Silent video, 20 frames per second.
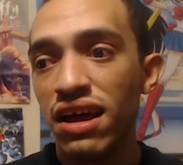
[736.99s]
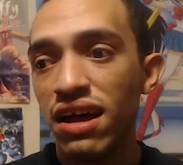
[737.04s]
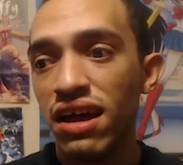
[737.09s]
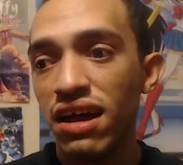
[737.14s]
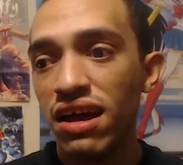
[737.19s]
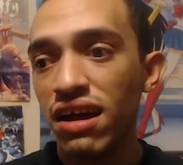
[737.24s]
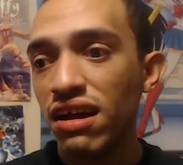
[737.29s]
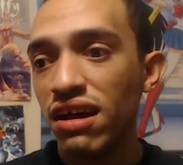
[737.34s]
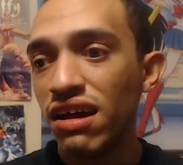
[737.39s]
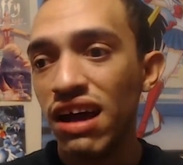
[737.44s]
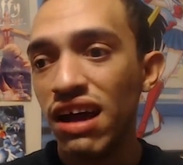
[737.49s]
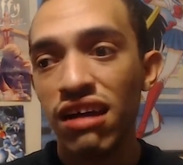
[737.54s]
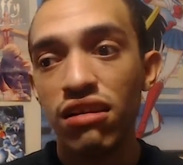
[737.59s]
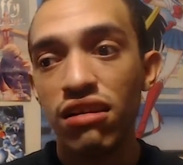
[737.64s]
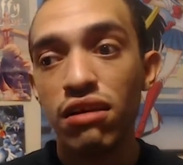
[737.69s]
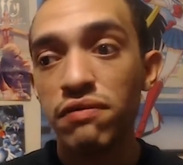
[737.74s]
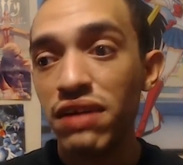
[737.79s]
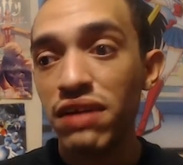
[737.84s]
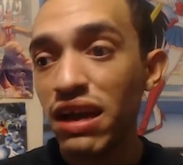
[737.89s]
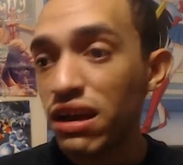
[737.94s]
I
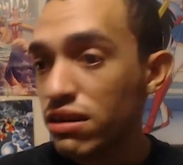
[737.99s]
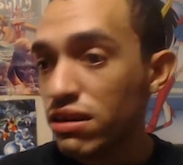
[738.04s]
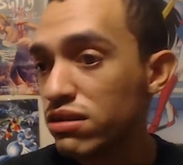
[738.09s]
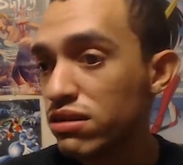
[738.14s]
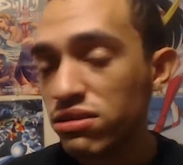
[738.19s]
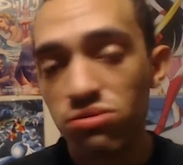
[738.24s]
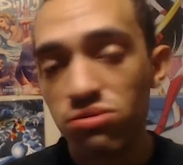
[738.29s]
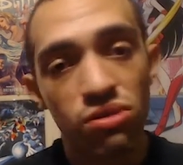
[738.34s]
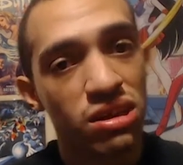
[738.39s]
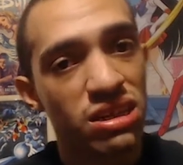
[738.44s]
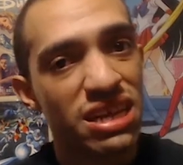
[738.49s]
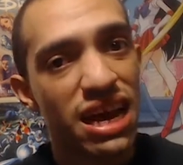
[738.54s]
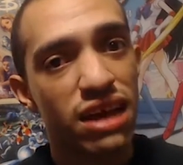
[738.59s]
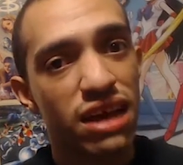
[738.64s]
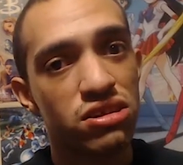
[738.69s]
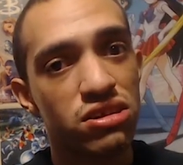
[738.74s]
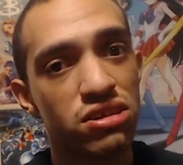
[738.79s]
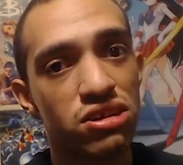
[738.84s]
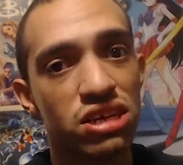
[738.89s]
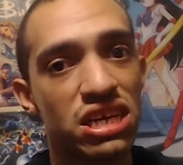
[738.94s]
love English voice
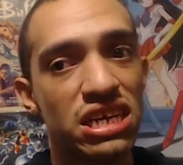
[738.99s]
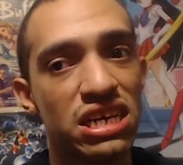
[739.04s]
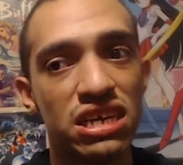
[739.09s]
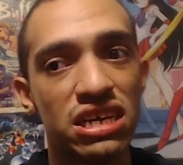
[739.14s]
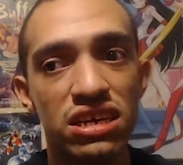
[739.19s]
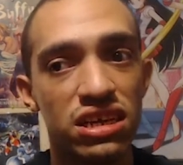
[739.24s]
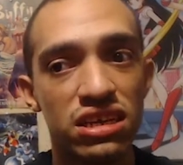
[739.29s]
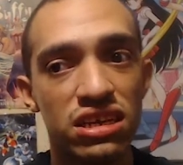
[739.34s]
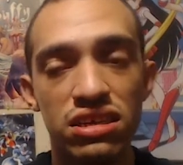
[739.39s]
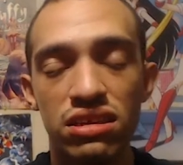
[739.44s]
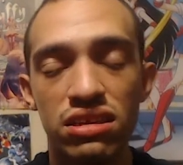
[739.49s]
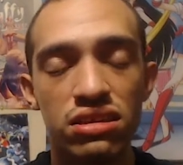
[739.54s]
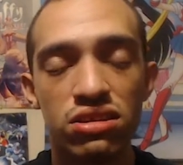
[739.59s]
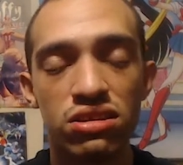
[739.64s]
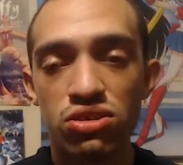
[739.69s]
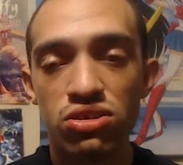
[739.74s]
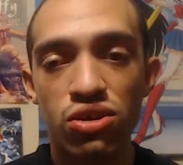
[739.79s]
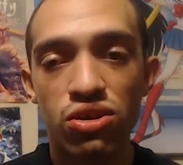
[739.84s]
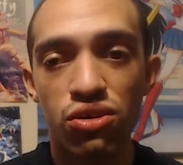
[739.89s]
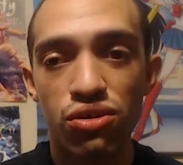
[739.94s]
actor, he's
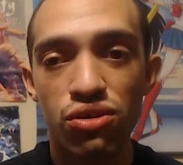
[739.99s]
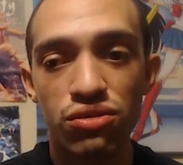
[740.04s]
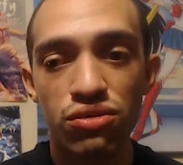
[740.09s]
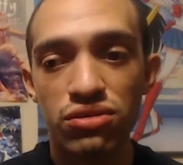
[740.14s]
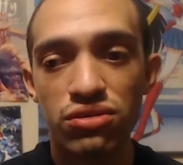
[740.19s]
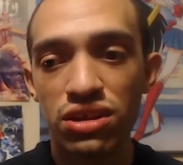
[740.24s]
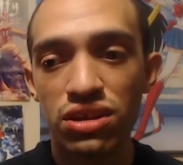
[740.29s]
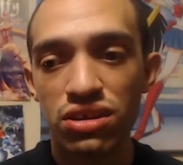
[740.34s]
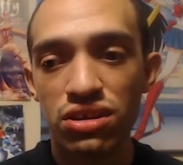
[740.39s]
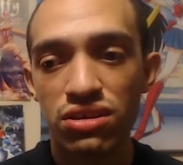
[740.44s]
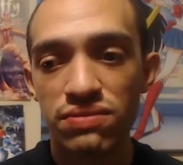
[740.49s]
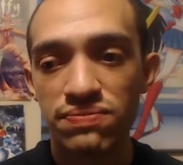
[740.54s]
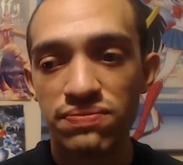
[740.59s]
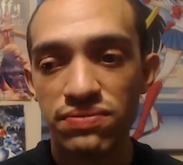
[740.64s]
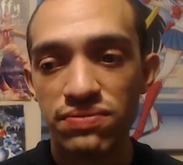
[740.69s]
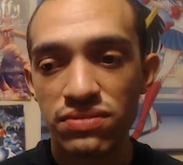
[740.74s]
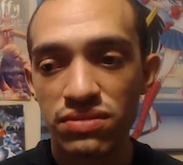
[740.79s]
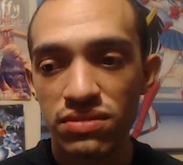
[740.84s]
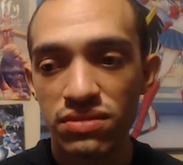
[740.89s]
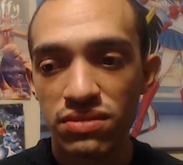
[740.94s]
so, you know,
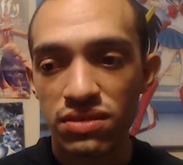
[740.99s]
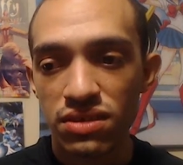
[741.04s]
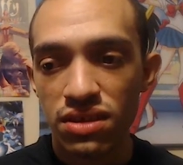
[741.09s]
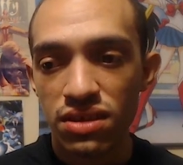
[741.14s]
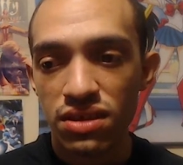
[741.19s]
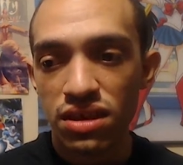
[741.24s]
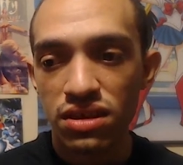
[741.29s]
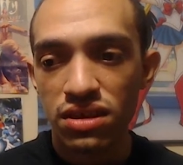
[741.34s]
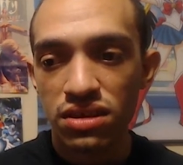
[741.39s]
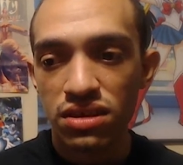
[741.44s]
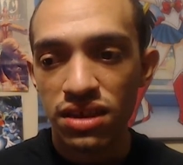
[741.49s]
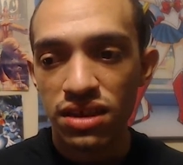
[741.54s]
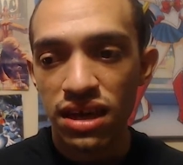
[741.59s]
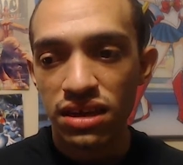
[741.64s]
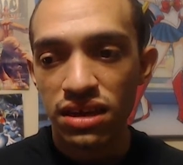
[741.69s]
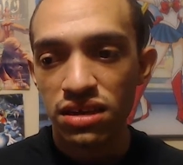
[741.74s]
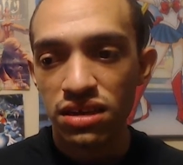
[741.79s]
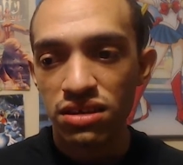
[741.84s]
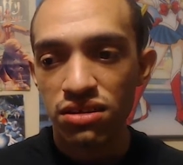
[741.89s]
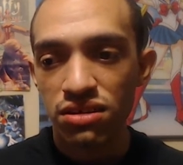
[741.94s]

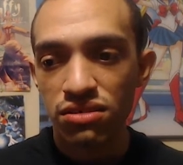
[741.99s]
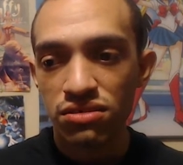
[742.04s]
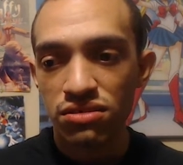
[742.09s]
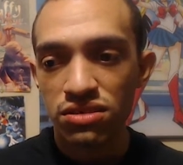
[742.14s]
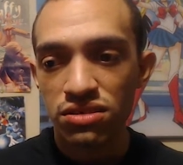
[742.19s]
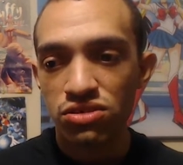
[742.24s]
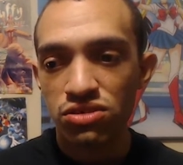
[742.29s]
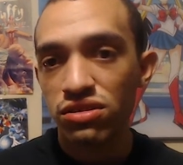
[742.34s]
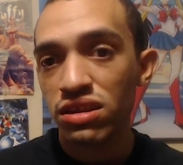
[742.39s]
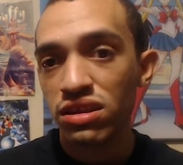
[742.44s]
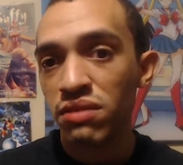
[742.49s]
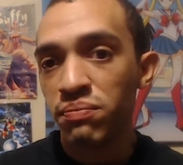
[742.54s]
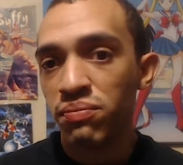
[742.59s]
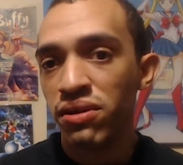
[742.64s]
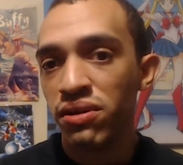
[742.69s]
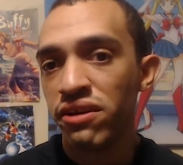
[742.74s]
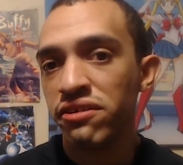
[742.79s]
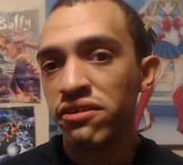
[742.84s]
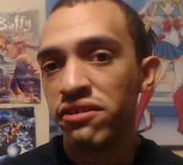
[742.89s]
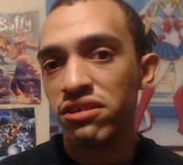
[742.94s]
like, you know, he's so
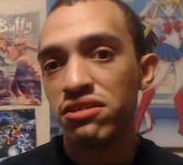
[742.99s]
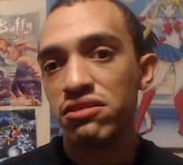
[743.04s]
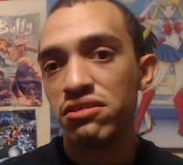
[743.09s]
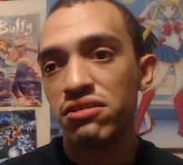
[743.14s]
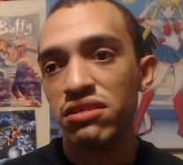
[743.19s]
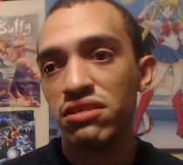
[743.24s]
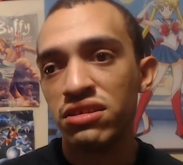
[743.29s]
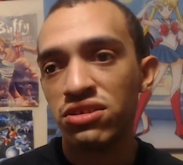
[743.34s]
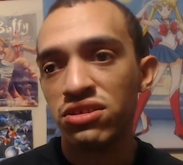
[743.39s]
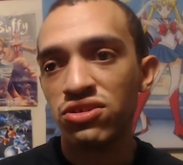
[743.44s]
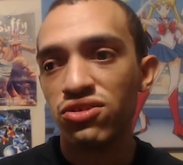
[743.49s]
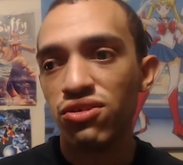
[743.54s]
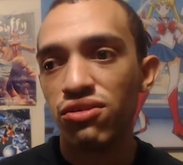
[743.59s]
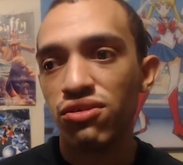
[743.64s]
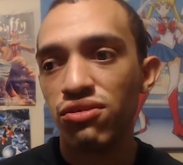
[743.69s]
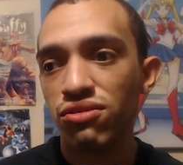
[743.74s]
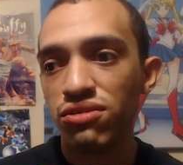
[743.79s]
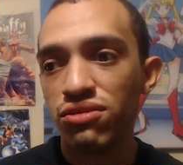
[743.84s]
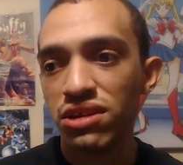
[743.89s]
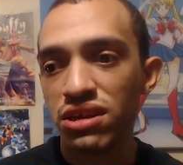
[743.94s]
imperial and
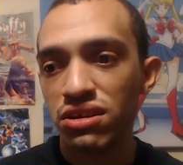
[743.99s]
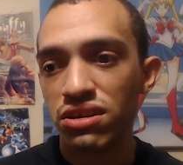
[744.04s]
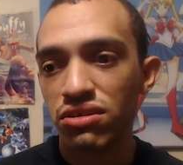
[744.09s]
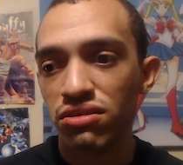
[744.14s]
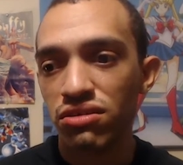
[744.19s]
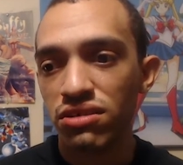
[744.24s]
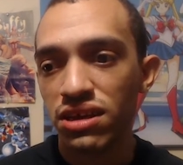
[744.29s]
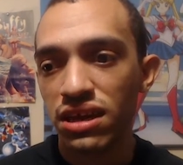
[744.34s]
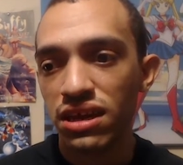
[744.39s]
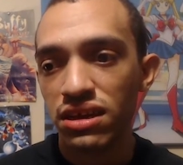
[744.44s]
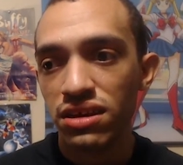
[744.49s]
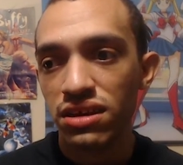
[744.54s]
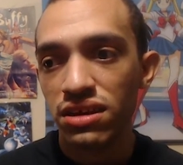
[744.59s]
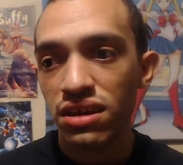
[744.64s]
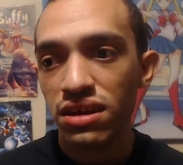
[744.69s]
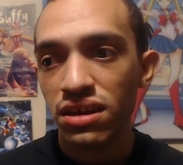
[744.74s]
so, you know, like,